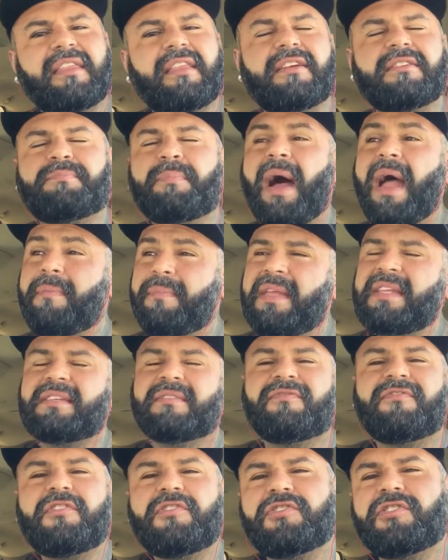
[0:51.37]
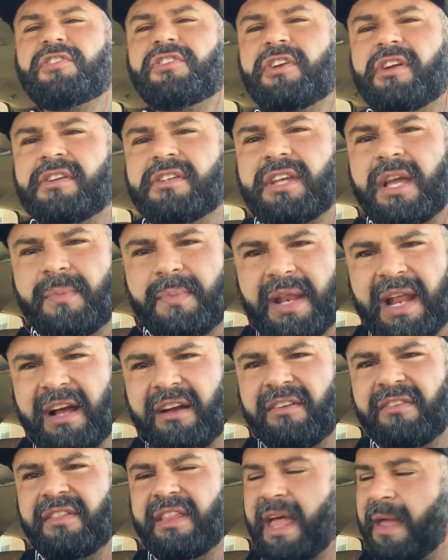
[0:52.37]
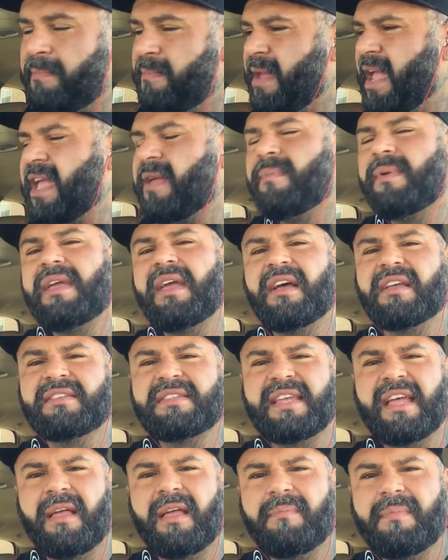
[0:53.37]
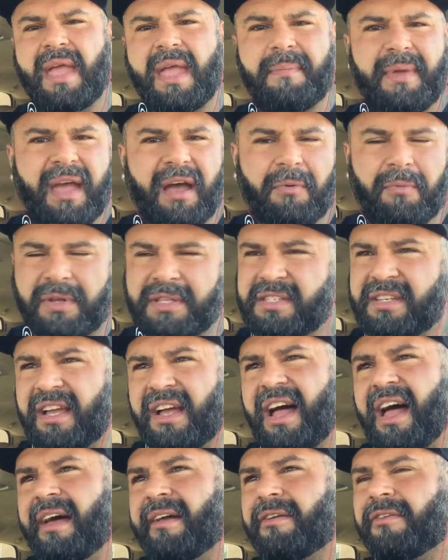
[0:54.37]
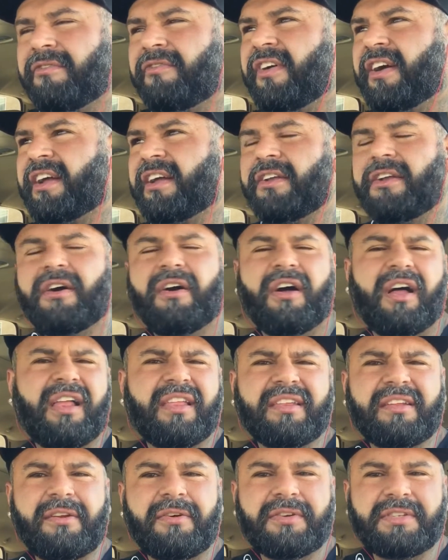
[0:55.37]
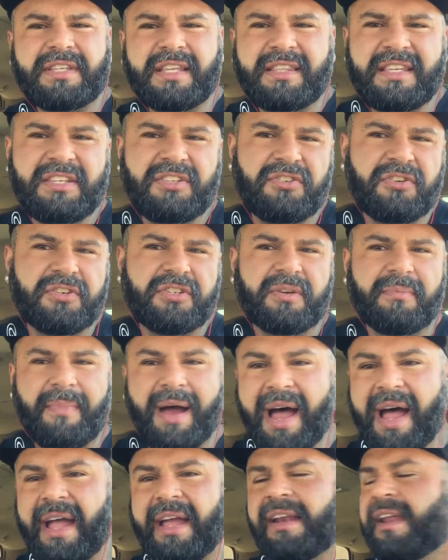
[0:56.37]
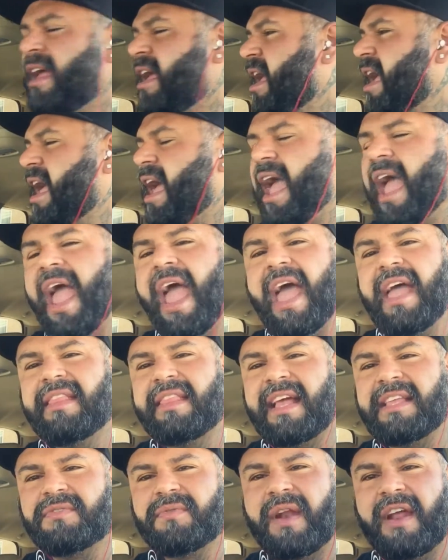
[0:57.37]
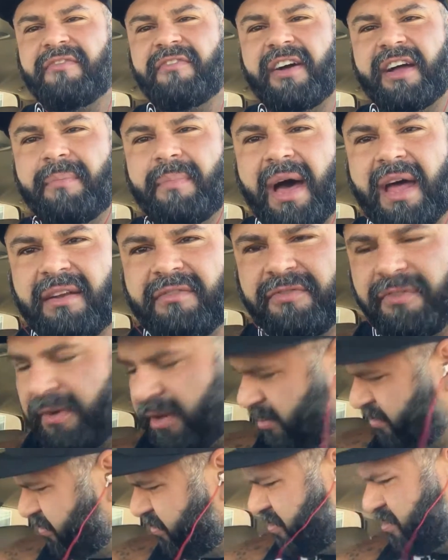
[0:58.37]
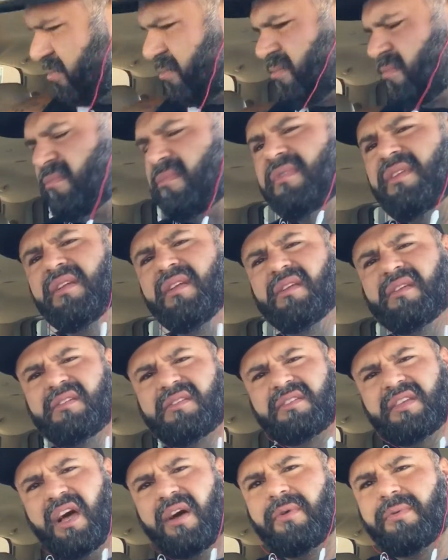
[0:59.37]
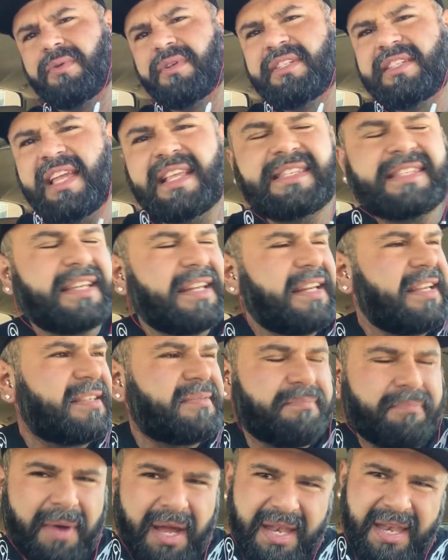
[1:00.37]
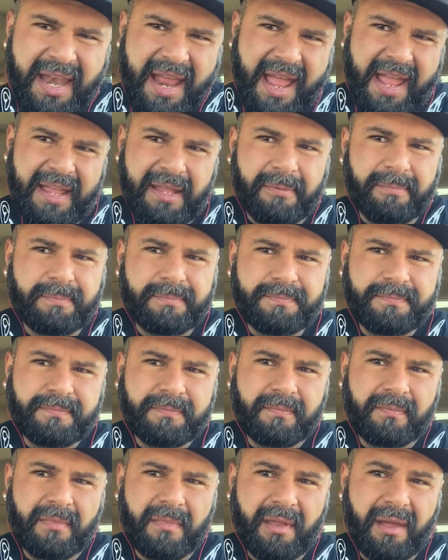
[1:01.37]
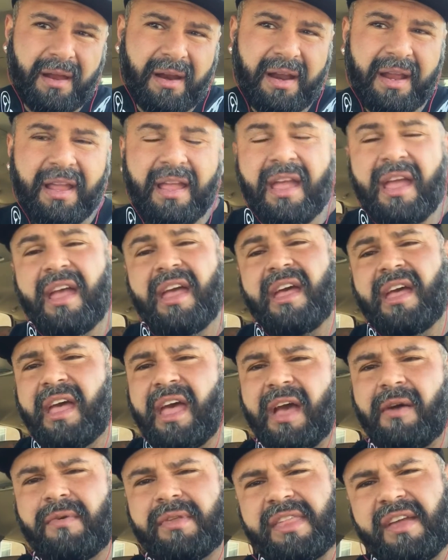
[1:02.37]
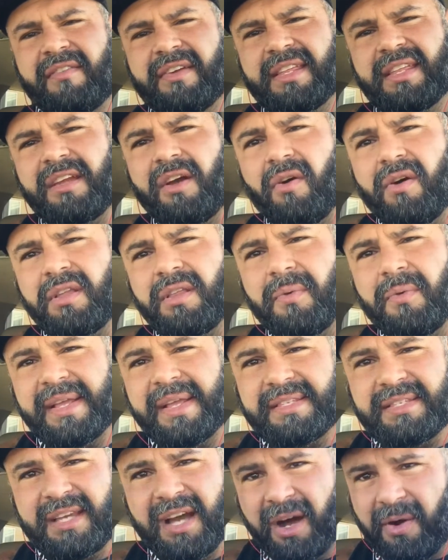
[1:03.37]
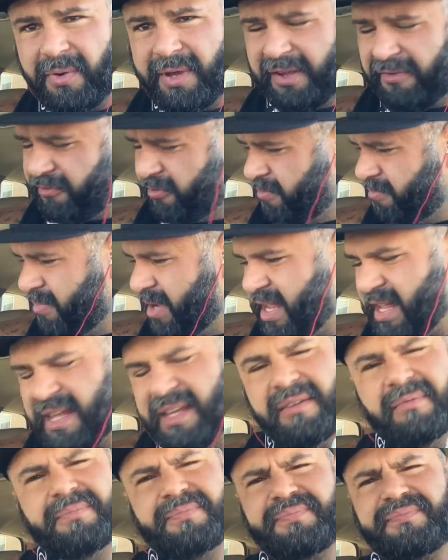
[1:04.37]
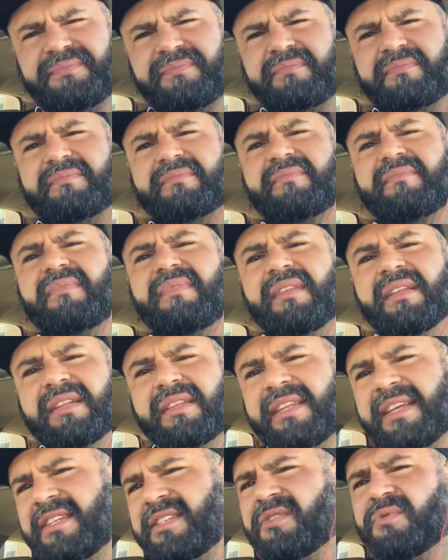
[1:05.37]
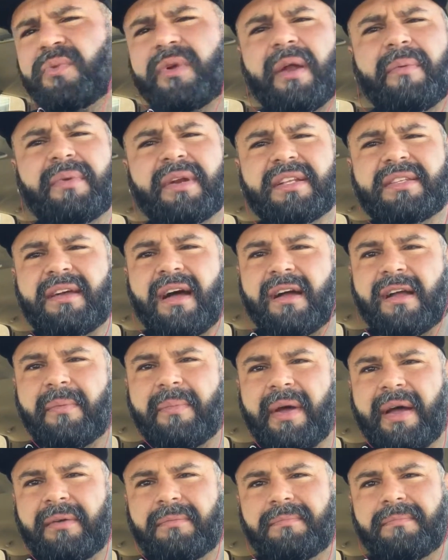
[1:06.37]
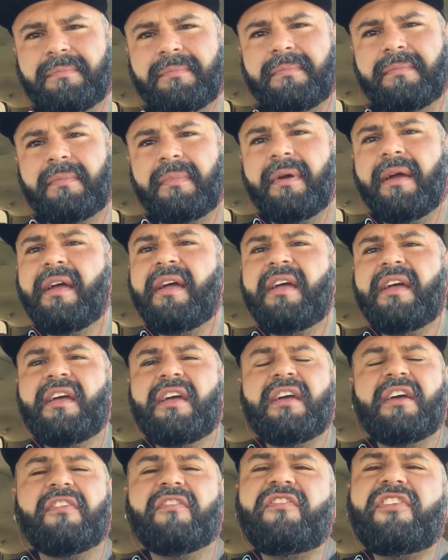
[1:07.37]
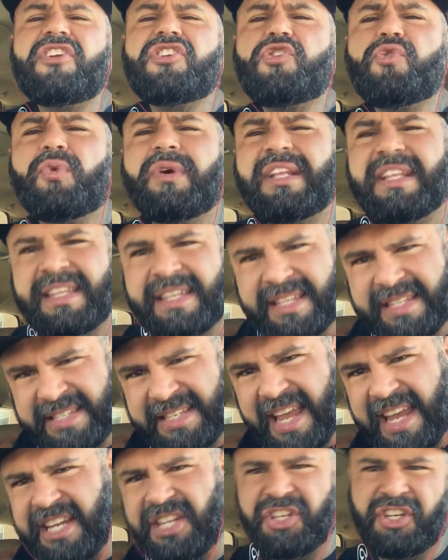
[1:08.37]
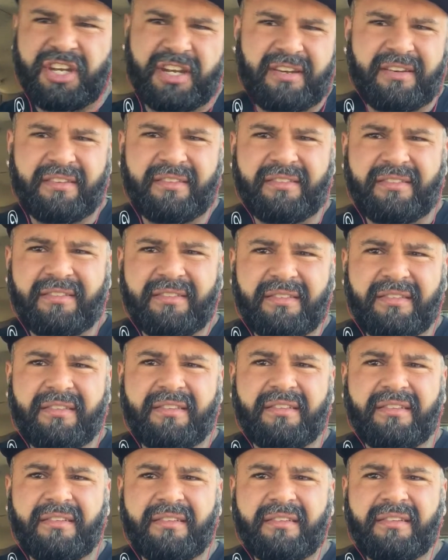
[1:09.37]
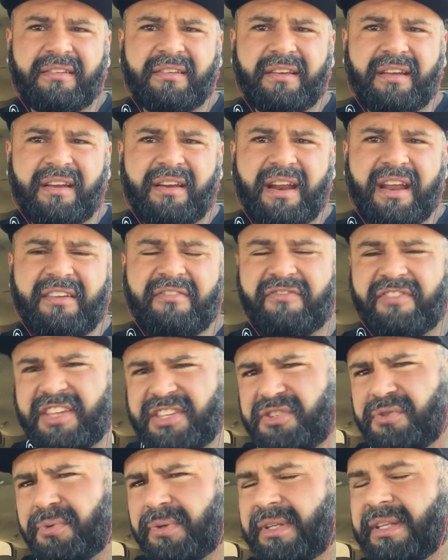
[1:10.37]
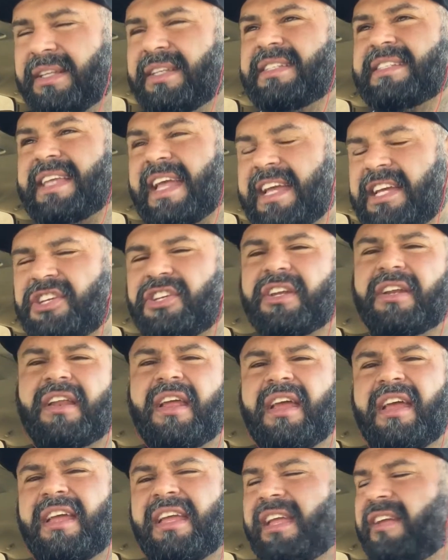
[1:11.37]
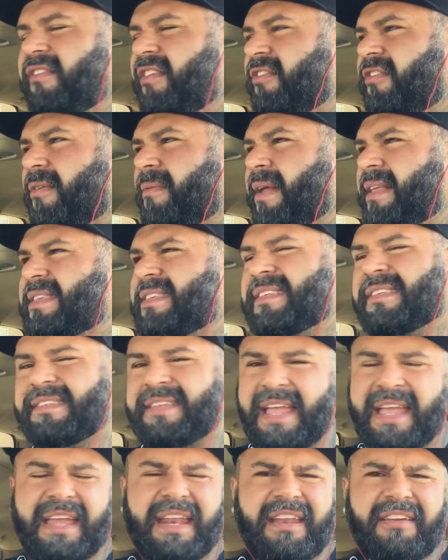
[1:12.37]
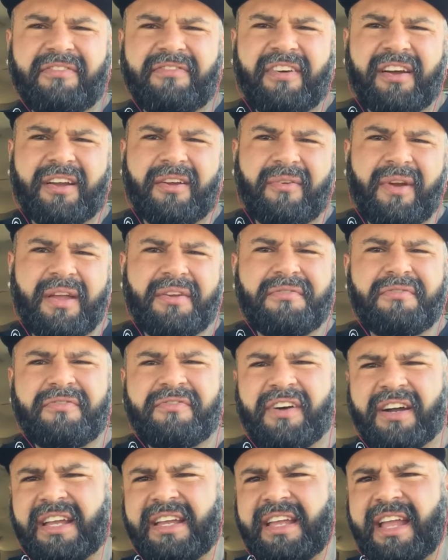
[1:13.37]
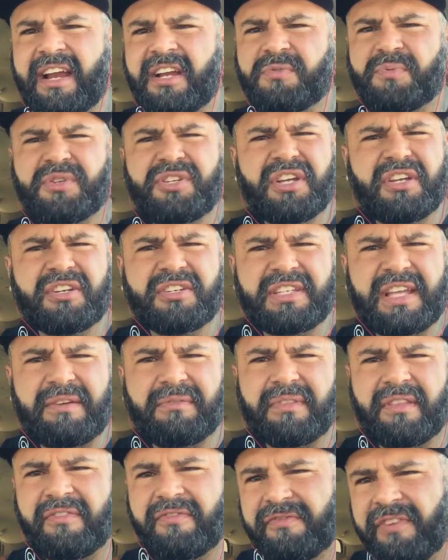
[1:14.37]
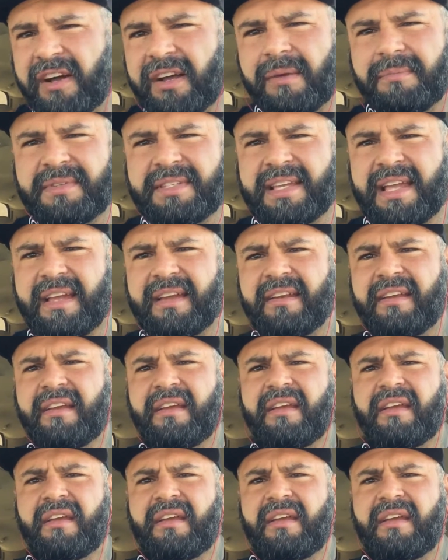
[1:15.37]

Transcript: there's might be some future shirts coming out that maybe I'll sell, maybe I'll what's called. I don't fucking know. All I know is that these shirts are mine, and that's what I fucking bought them for. So, since it is Monday, all right, and with everything going it's going for me, this is what I'm going to talk about visualization. All right, visualization. Even if I'm not saying it fucking right, who fucking cares? But you understand what the fuck I'm saying.